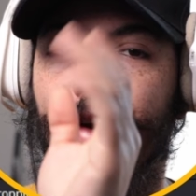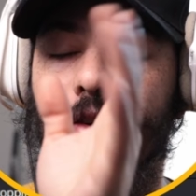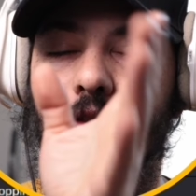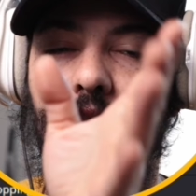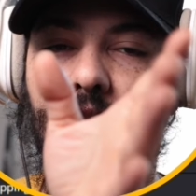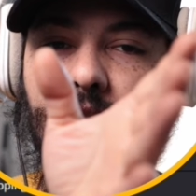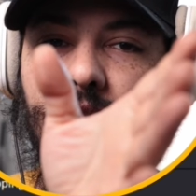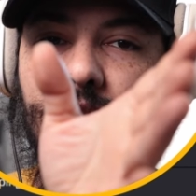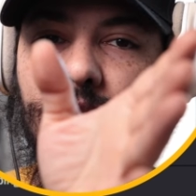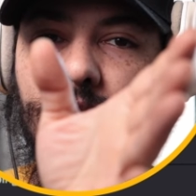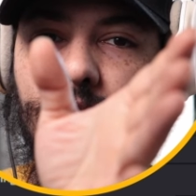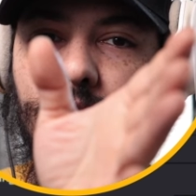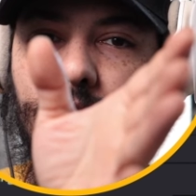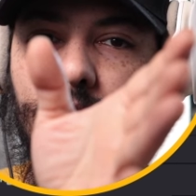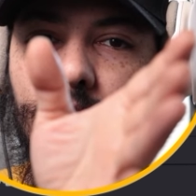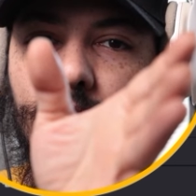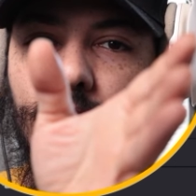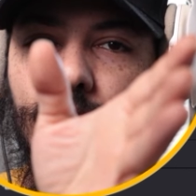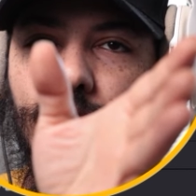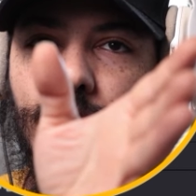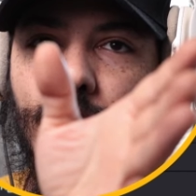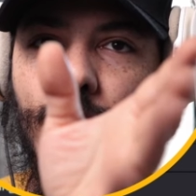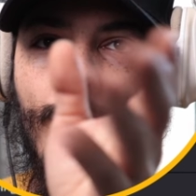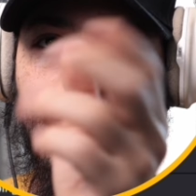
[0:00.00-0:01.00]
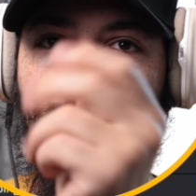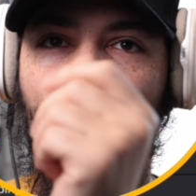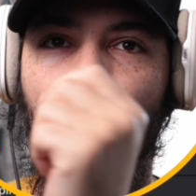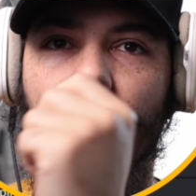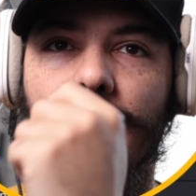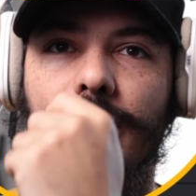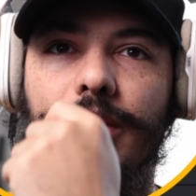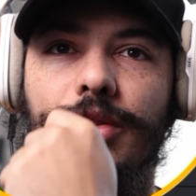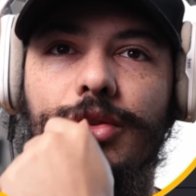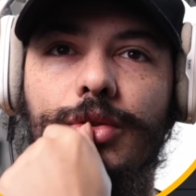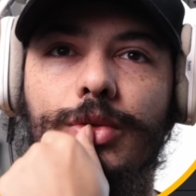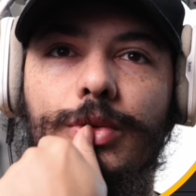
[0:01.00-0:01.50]
I just go
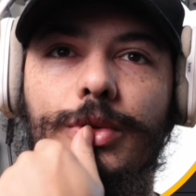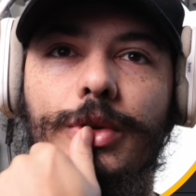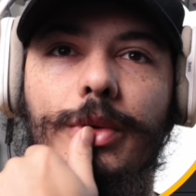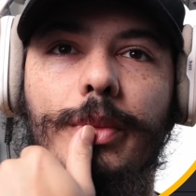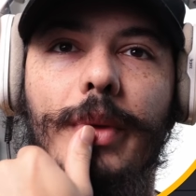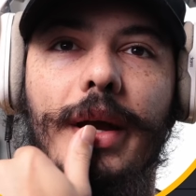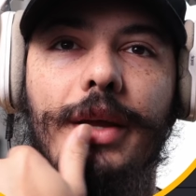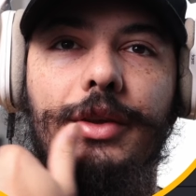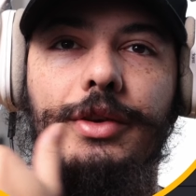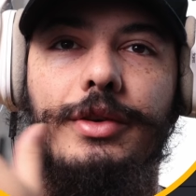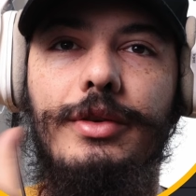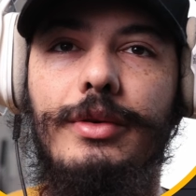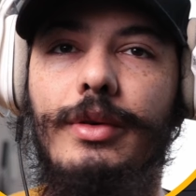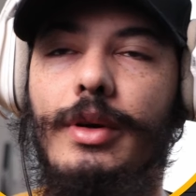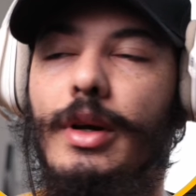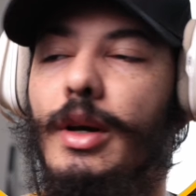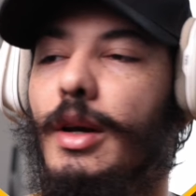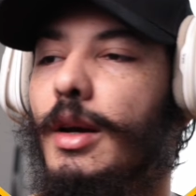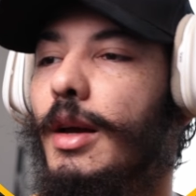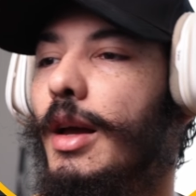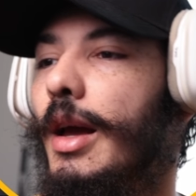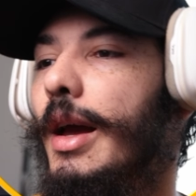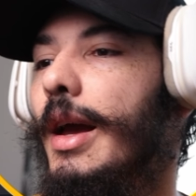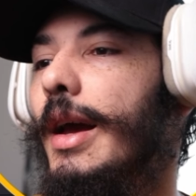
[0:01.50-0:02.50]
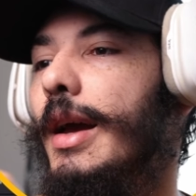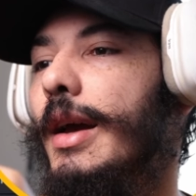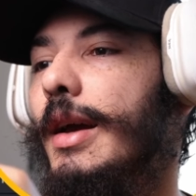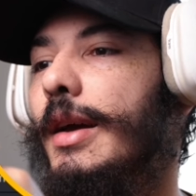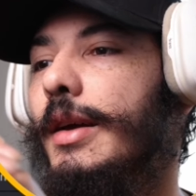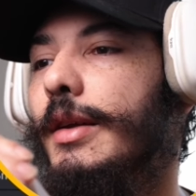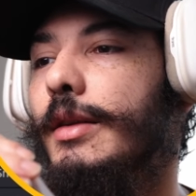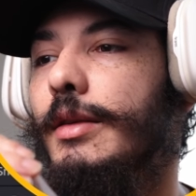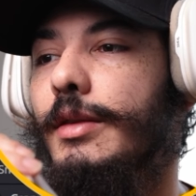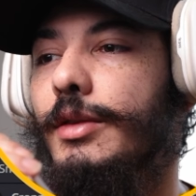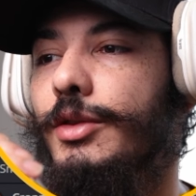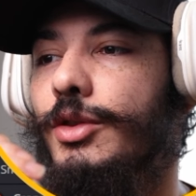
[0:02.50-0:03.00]
into the menu
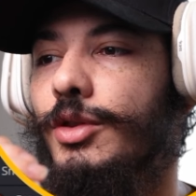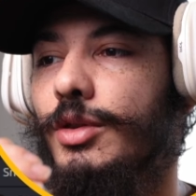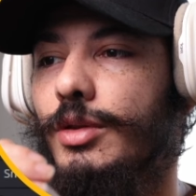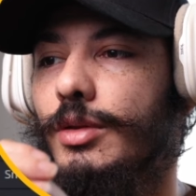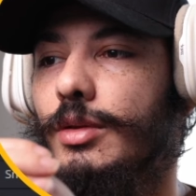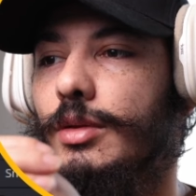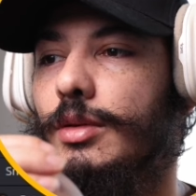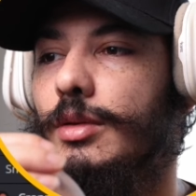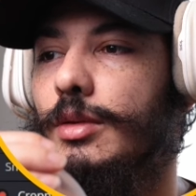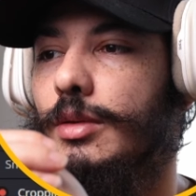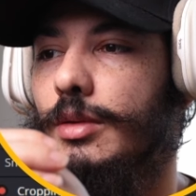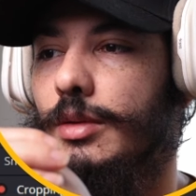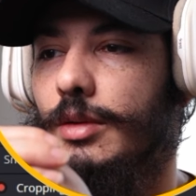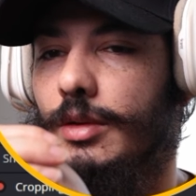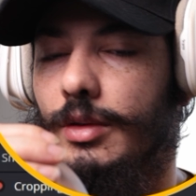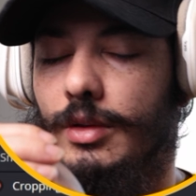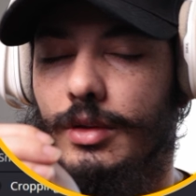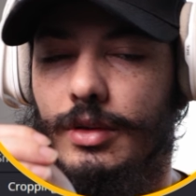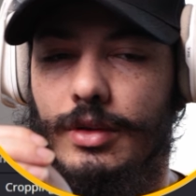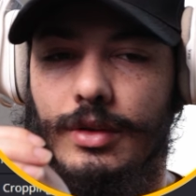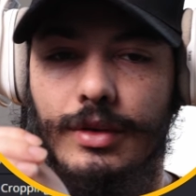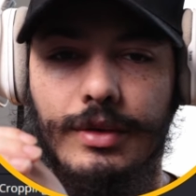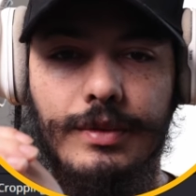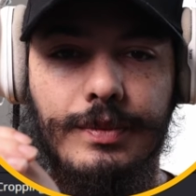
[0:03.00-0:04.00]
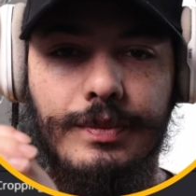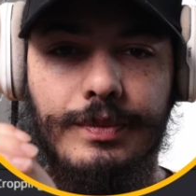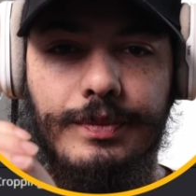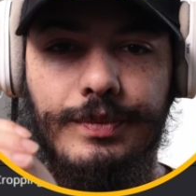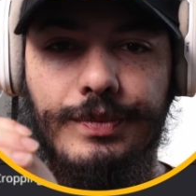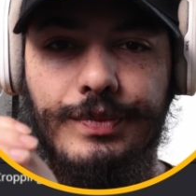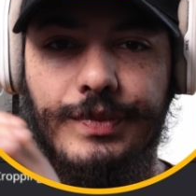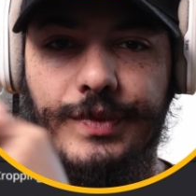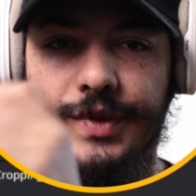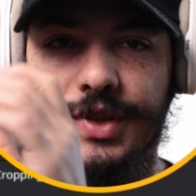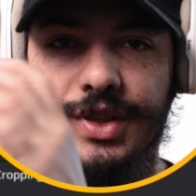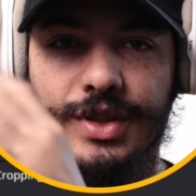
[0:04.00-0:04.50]
and
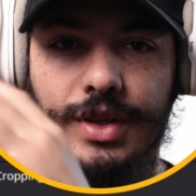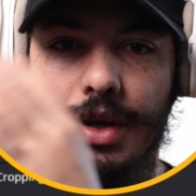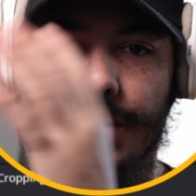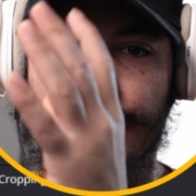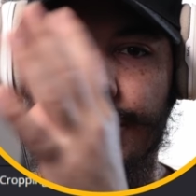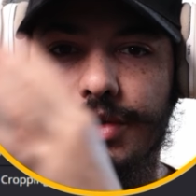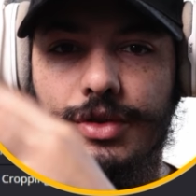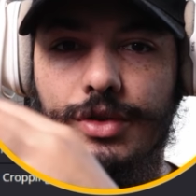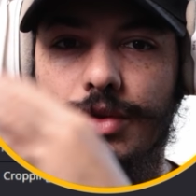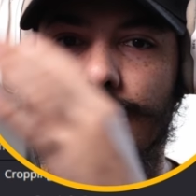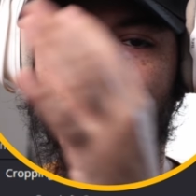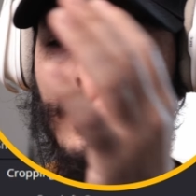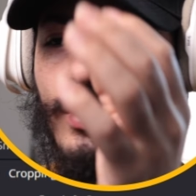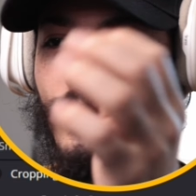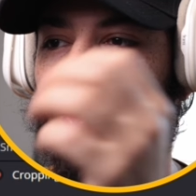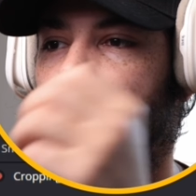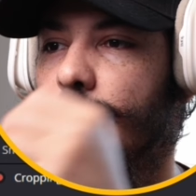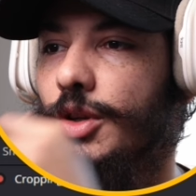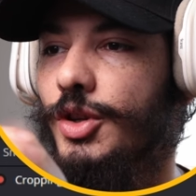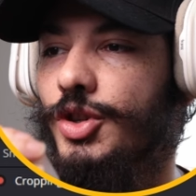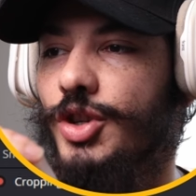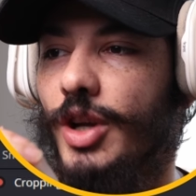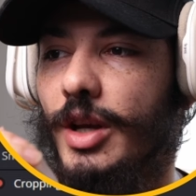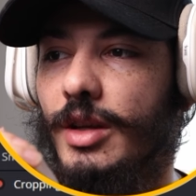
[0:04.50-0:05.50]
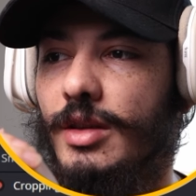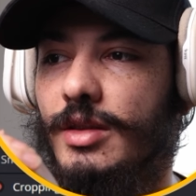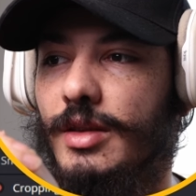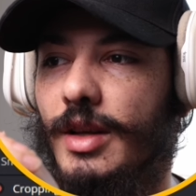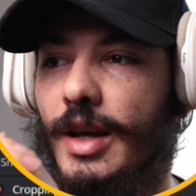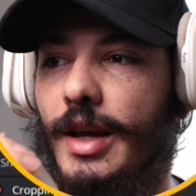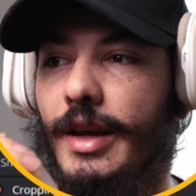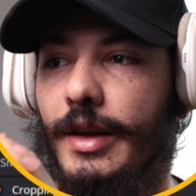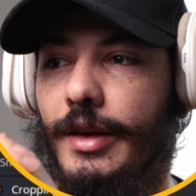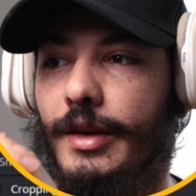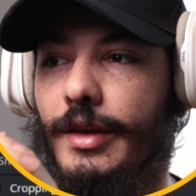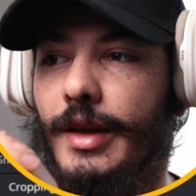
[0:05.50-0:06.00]
start to adjust
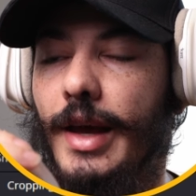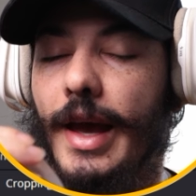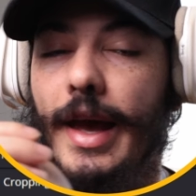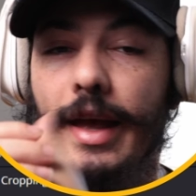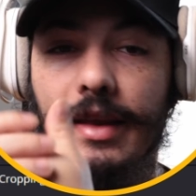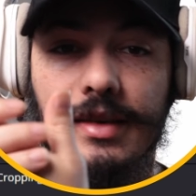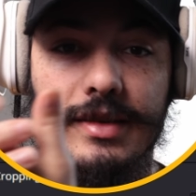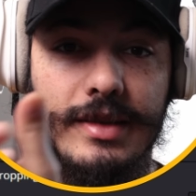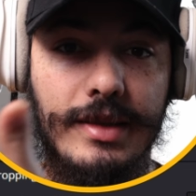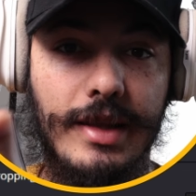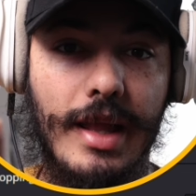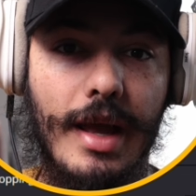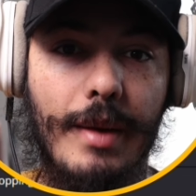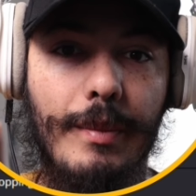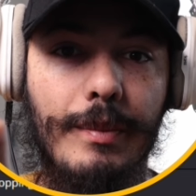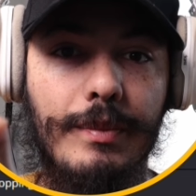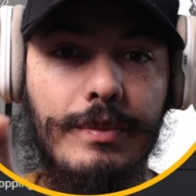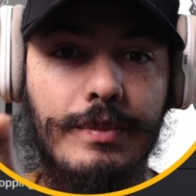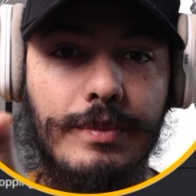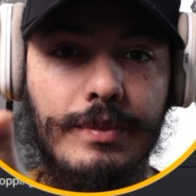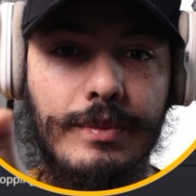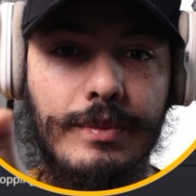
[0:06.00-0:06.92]
and ask them